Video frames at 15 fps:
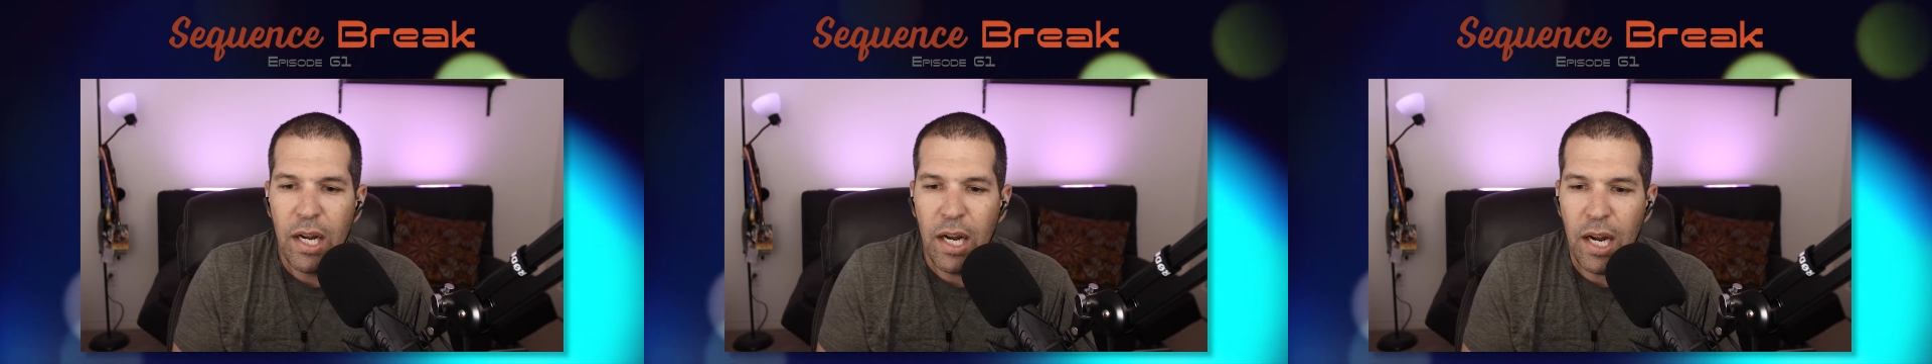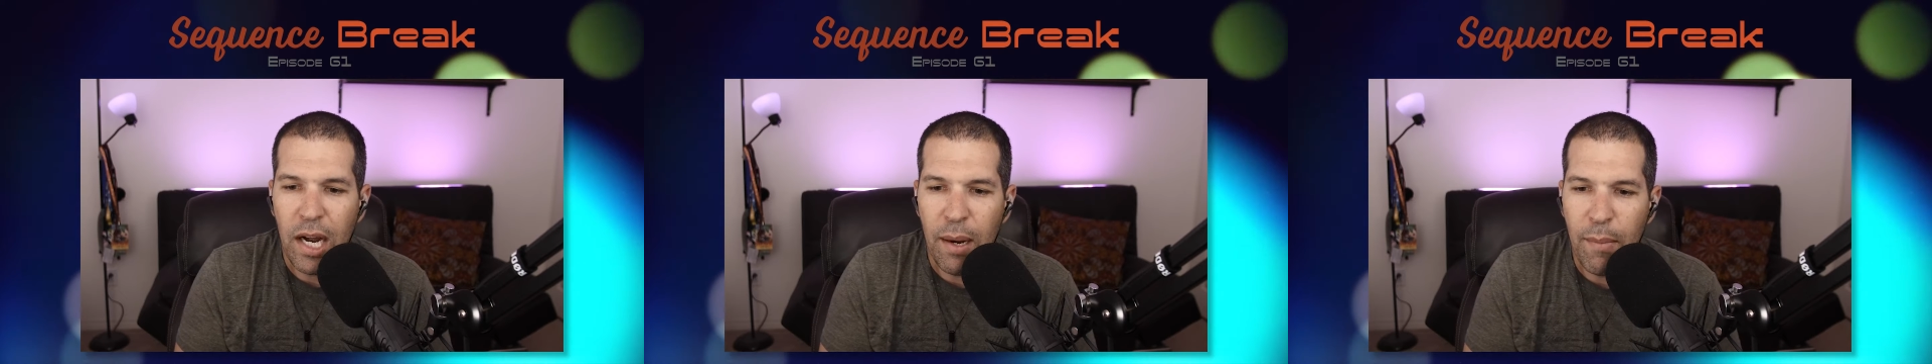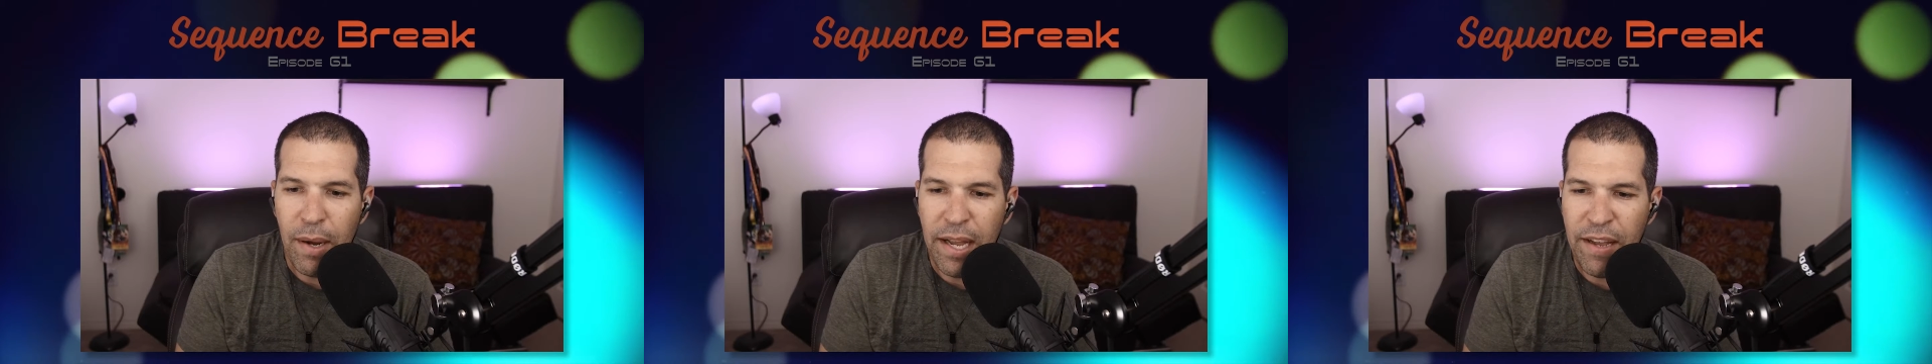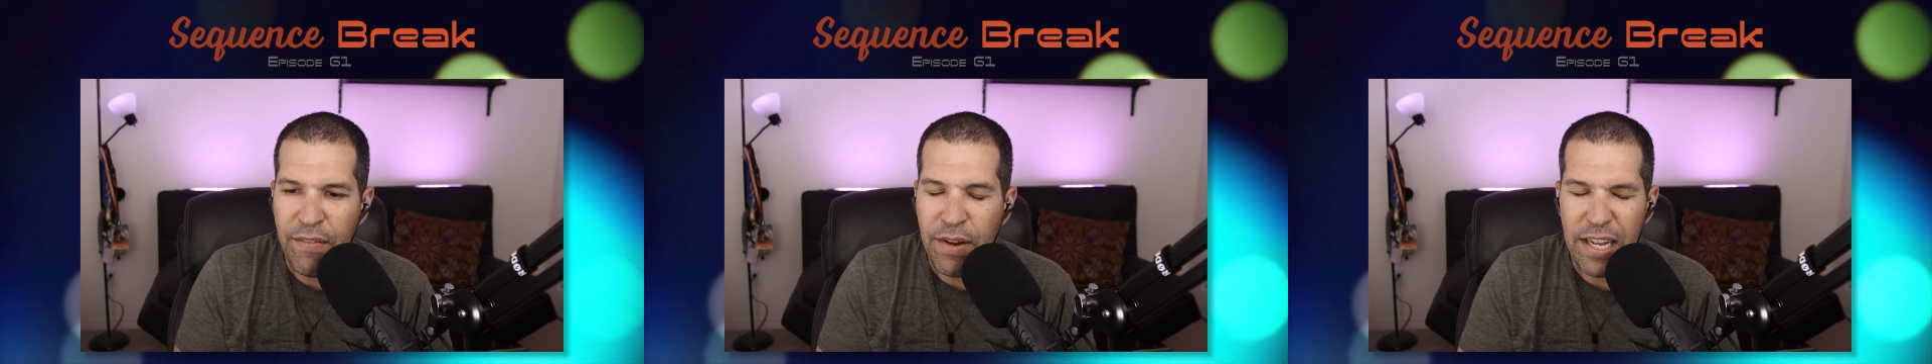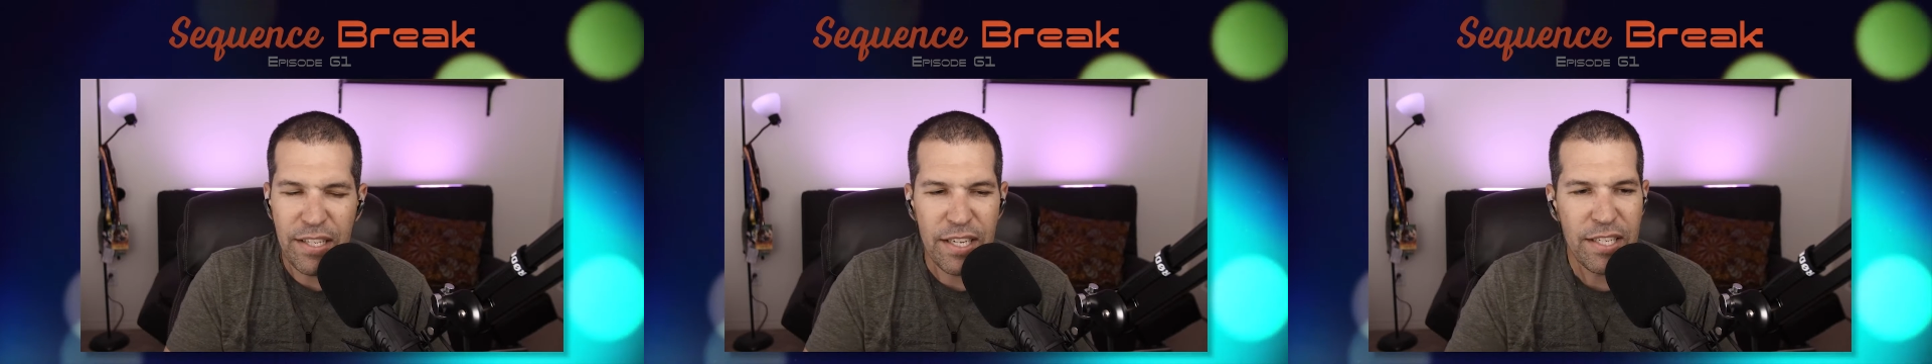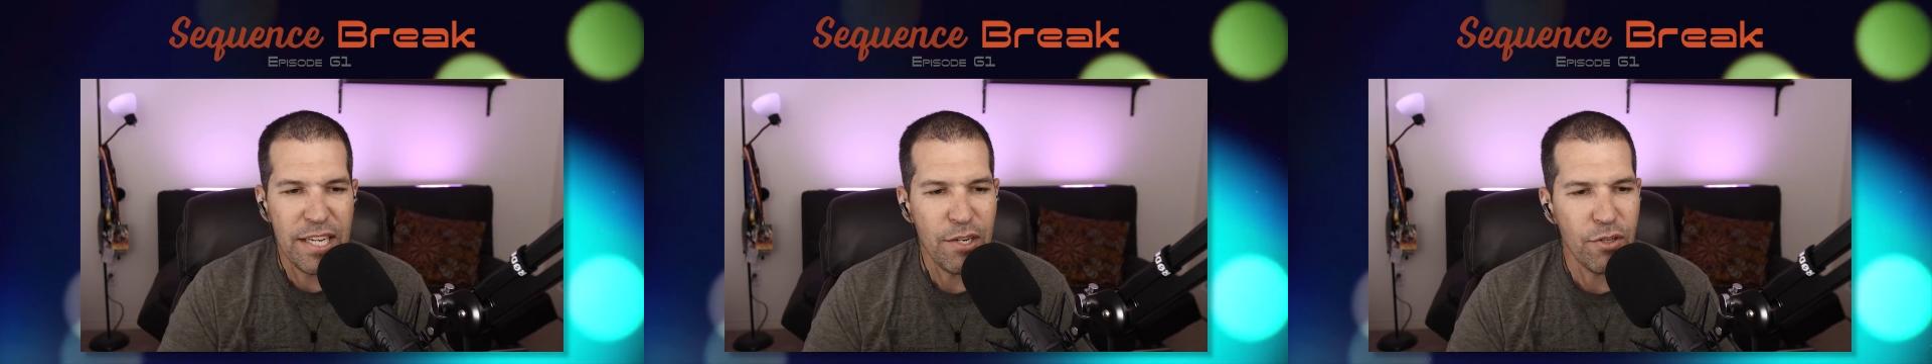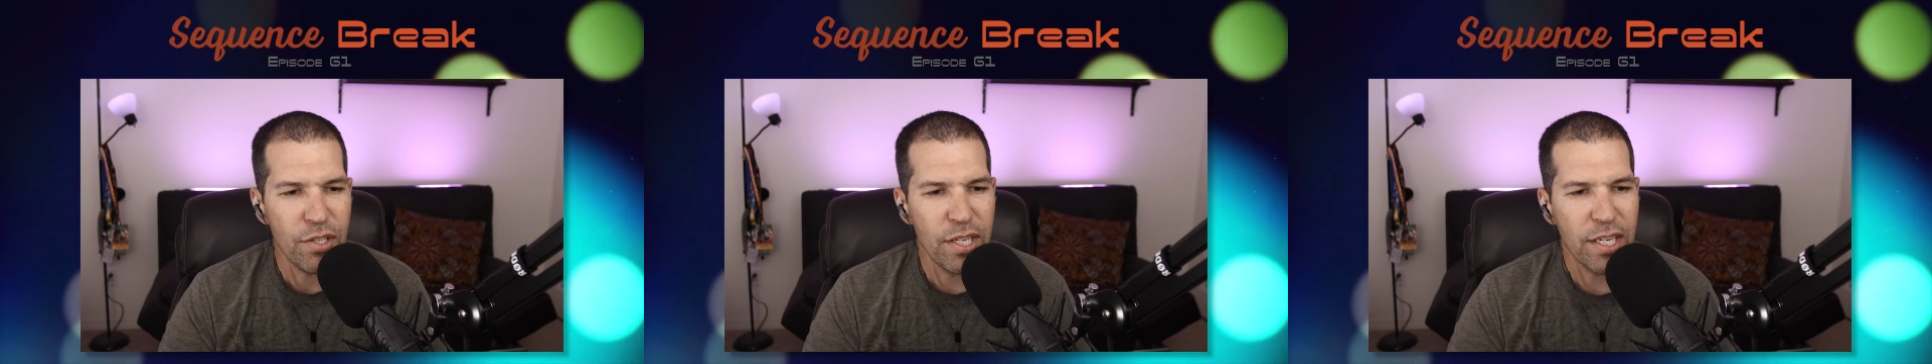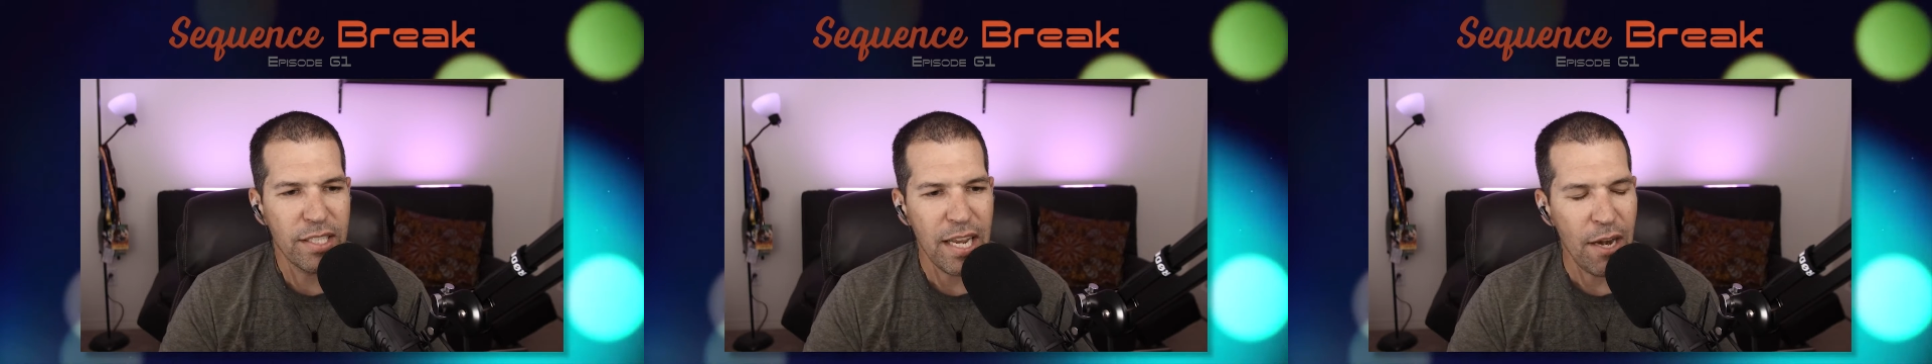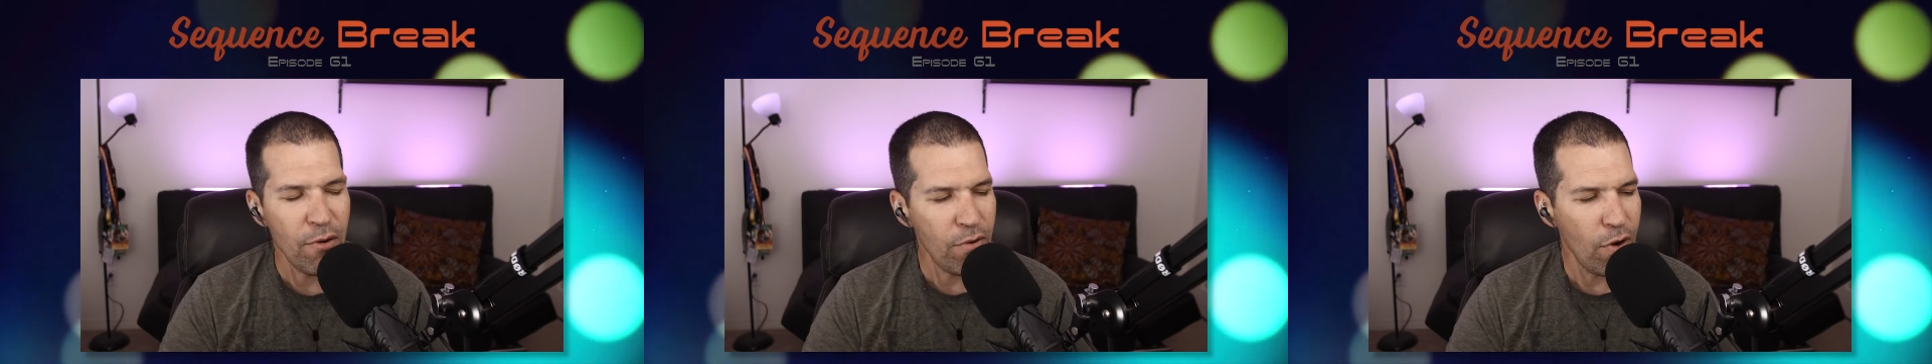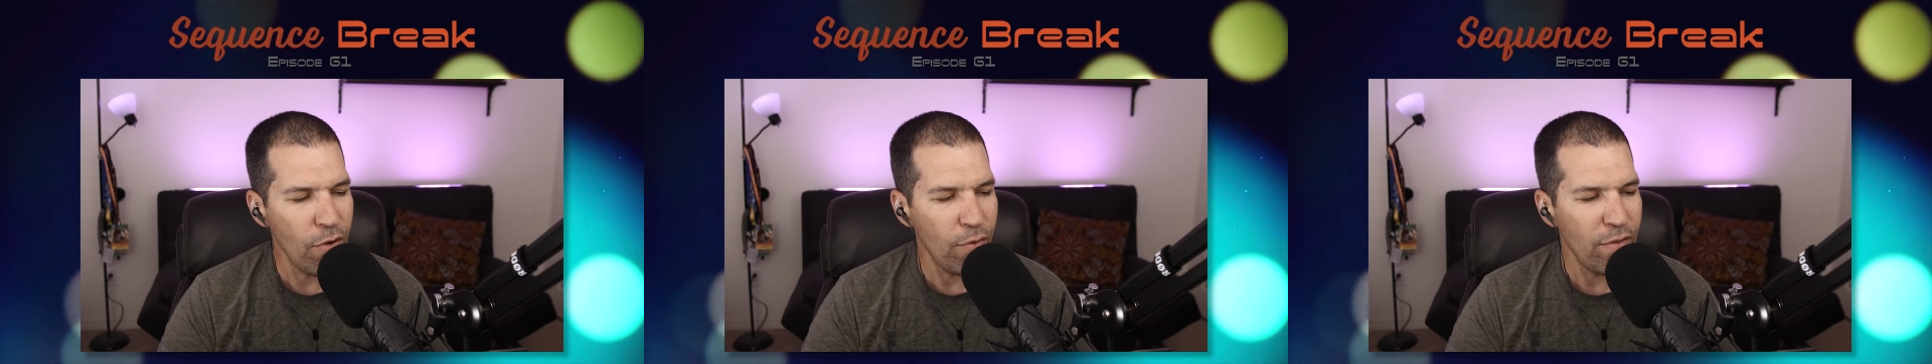And it's interesting because I
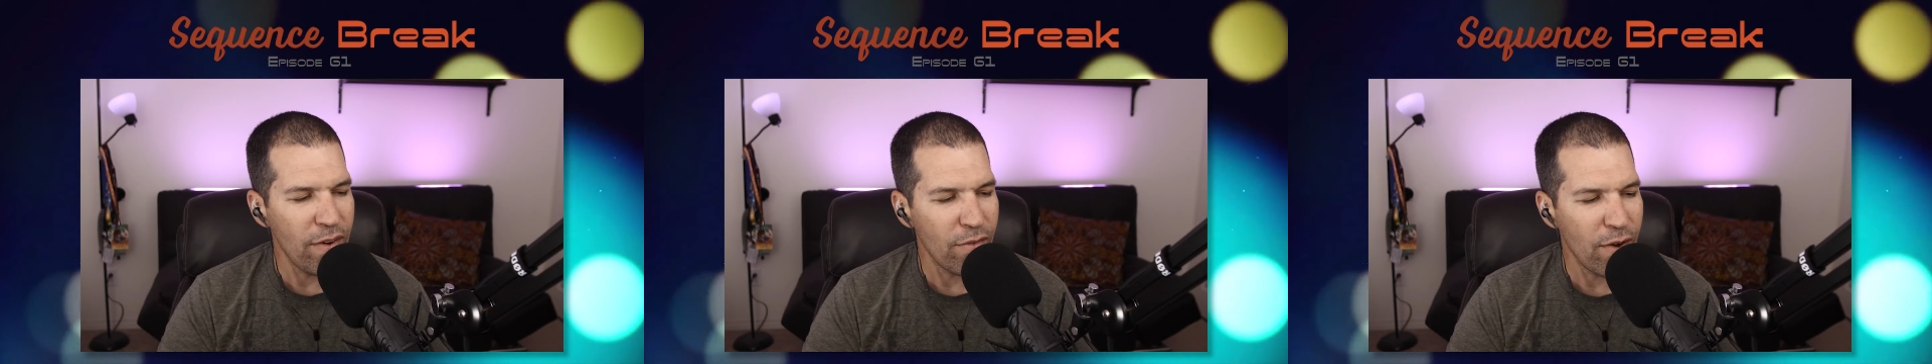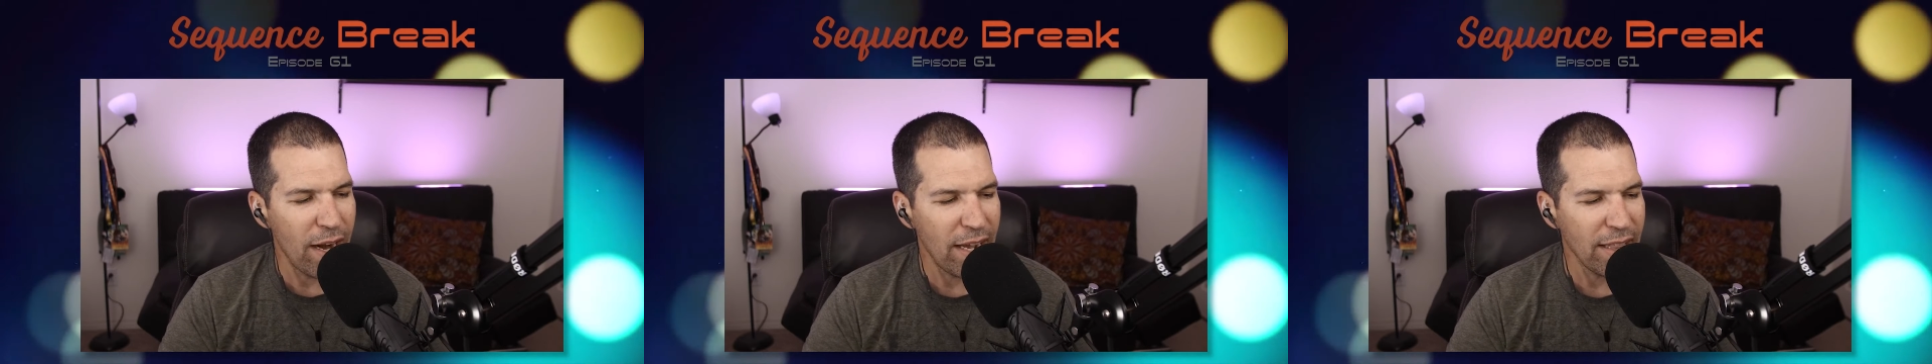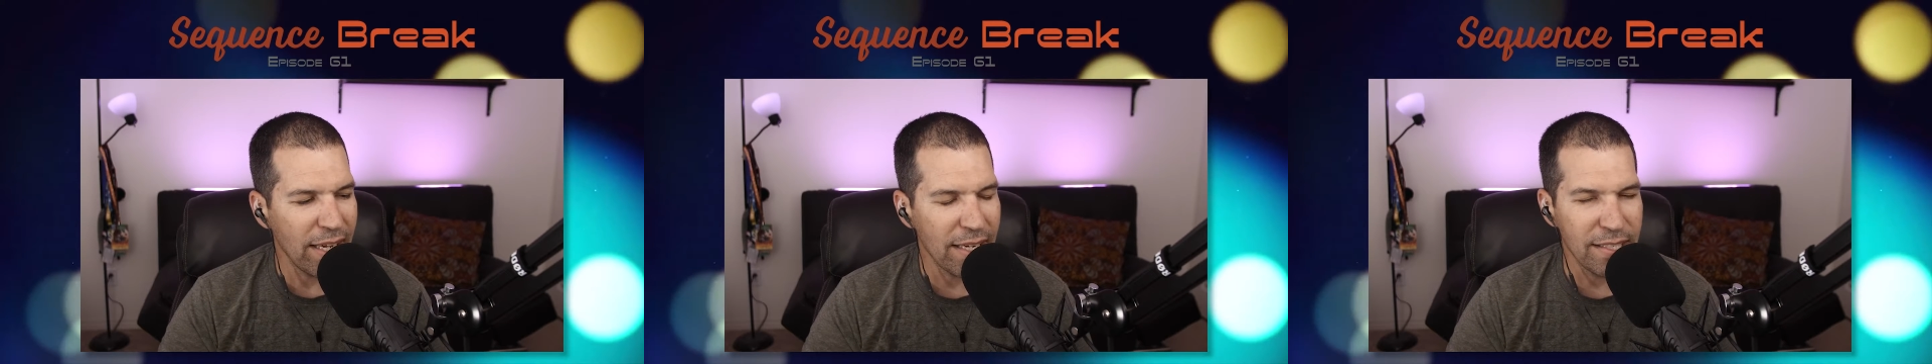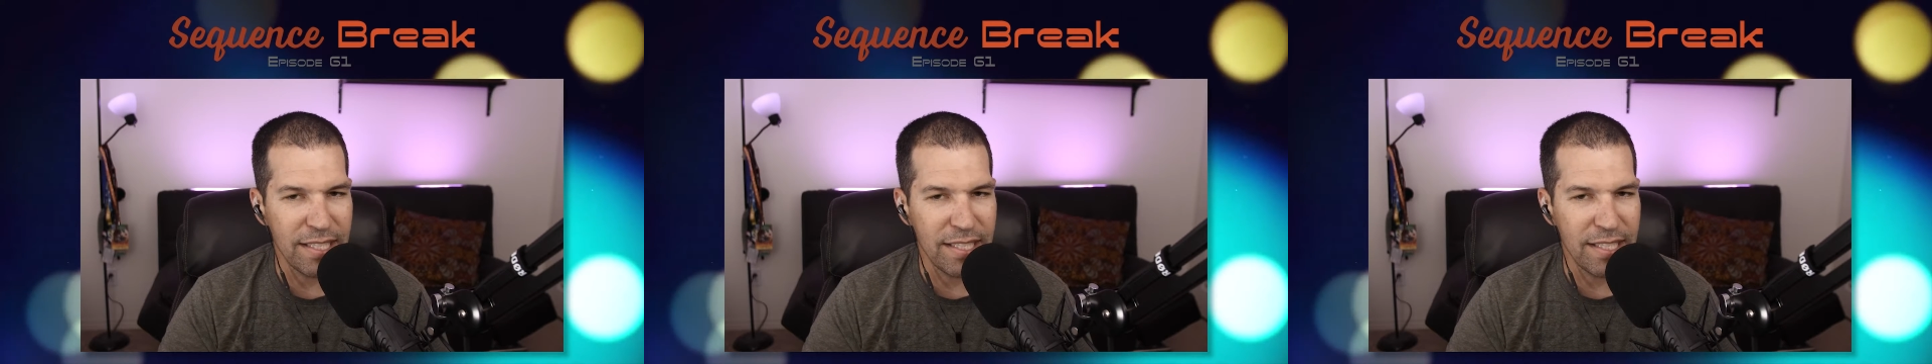don't know if we've ever had